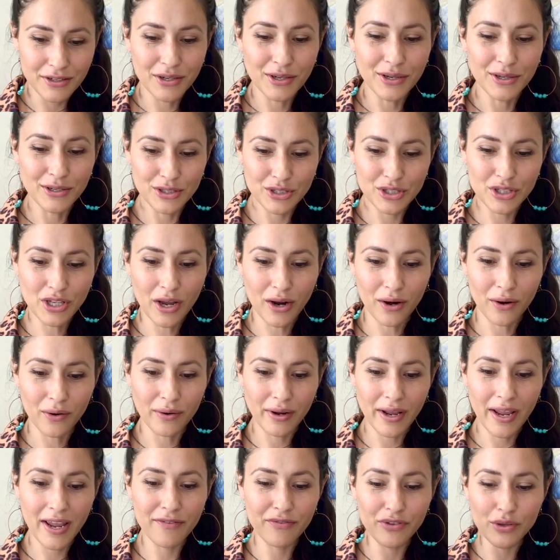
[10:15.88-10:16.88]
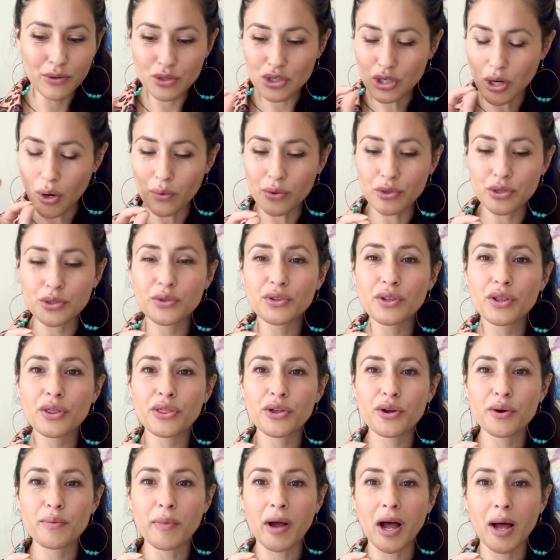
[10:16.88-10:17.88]
so if you don't do the
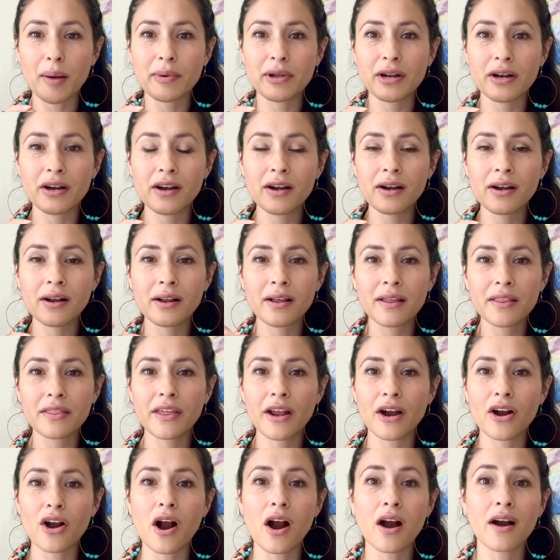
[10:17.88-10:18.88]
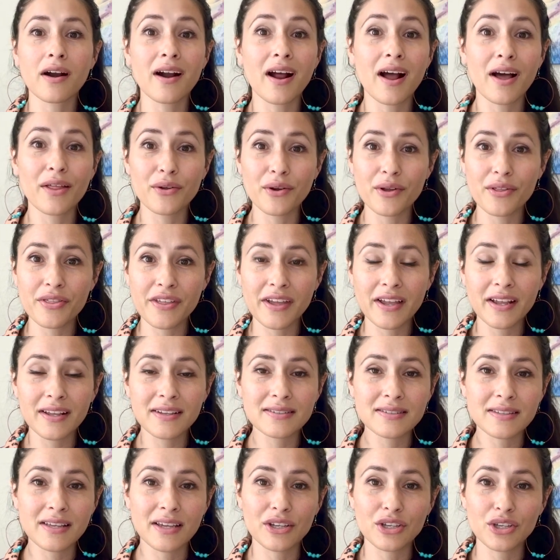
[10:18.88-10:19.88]
thermometer, there are other
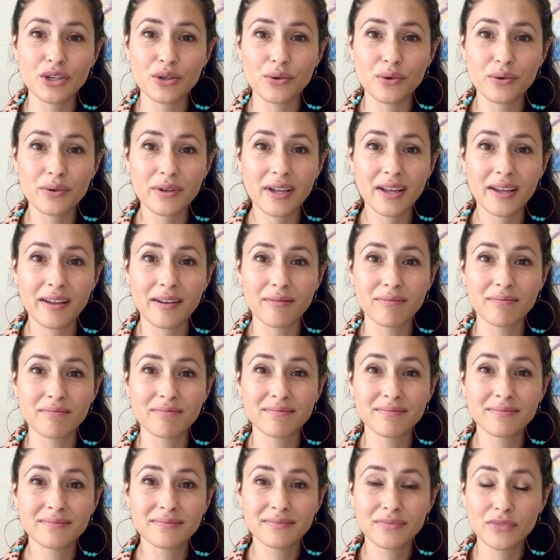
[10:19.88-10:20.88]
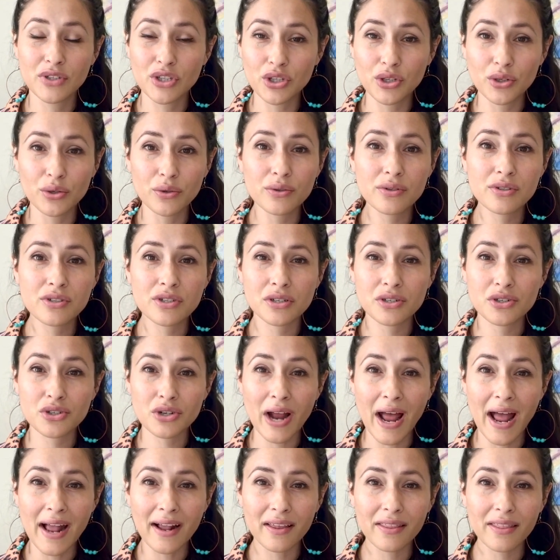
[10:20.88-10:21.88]
things that you can use to
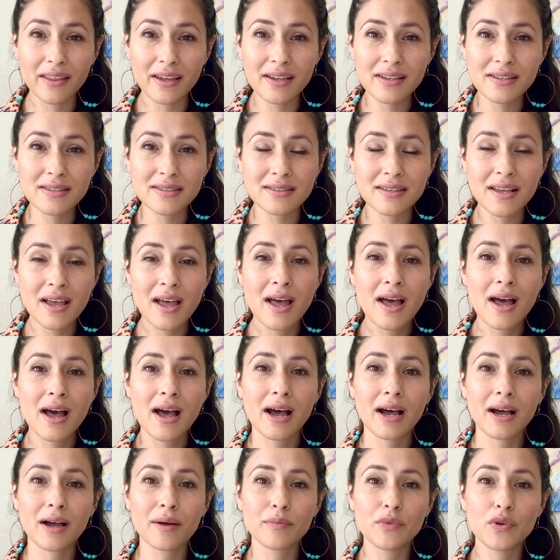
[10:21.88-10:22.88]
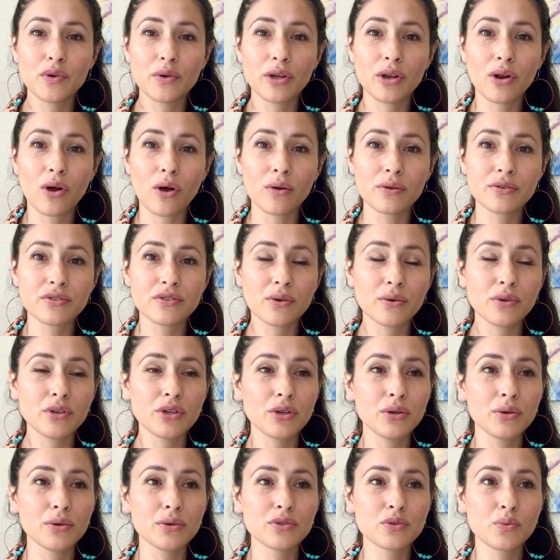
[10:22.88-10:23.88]
track this. You can also
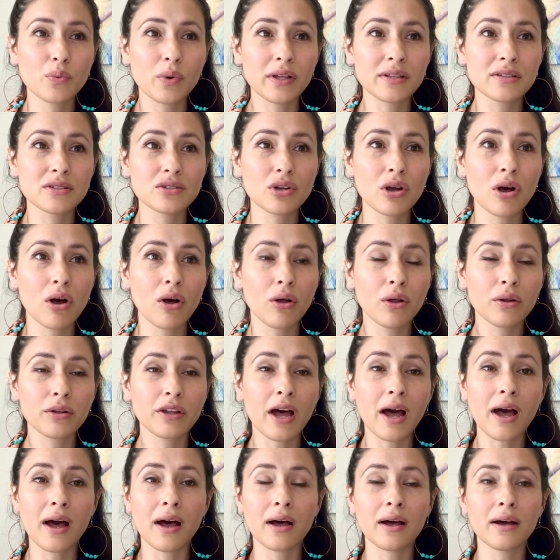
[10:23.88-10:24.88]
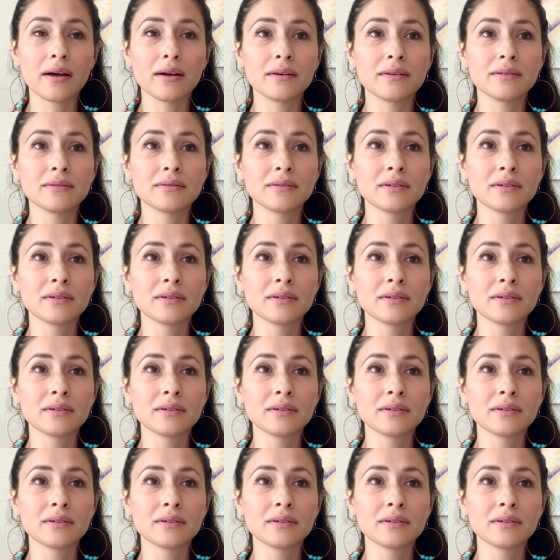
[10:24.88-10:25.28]
use what's called a